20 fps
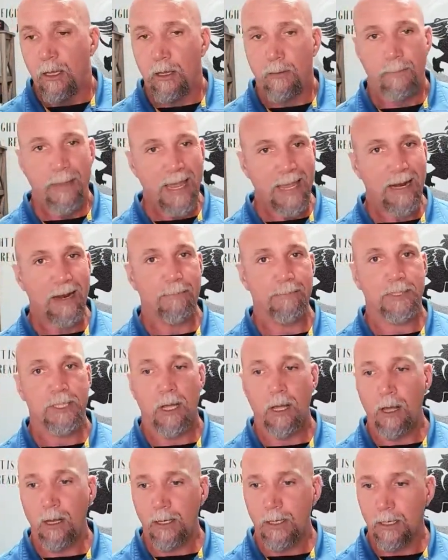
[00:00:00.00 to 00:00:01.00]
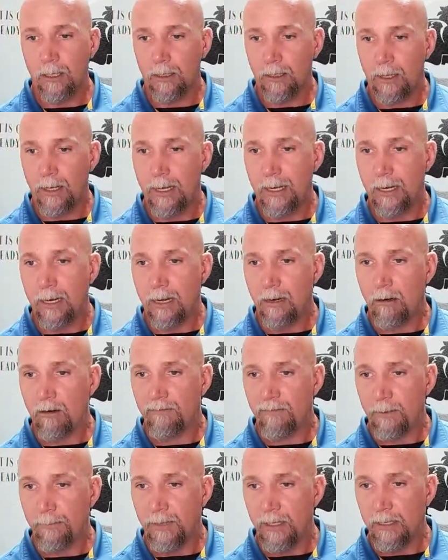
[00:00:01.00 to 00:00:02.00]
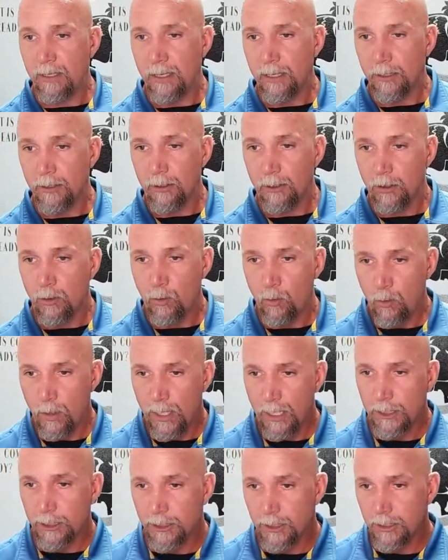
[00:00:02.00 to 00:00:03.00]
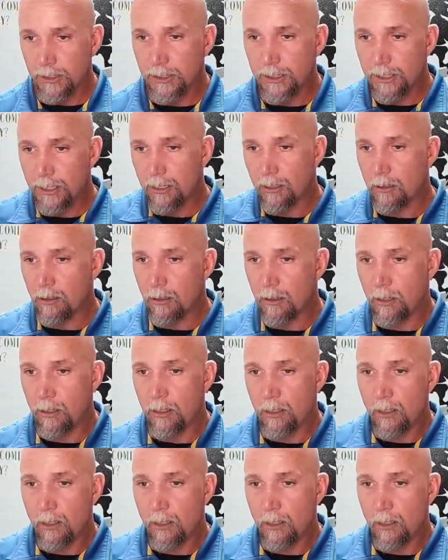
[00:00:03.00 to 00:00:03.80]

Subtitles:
Man, I'm talking a lot, and I don't know if I'm getting any good questions here.